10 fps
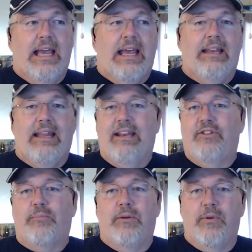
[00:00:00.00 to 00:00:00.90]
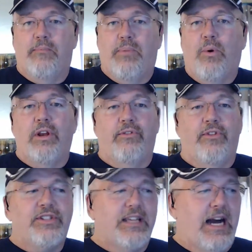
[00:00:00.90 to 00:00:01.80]
And it's been reported,
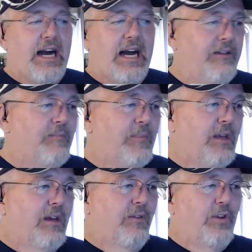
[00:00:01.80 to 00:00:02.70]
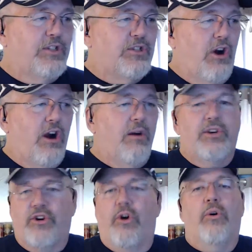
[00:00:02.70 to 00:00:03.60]
this guy, this Darwin
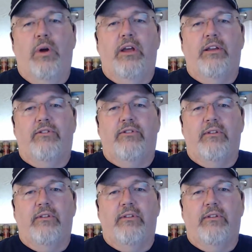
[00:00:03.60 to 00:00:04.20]
Torres,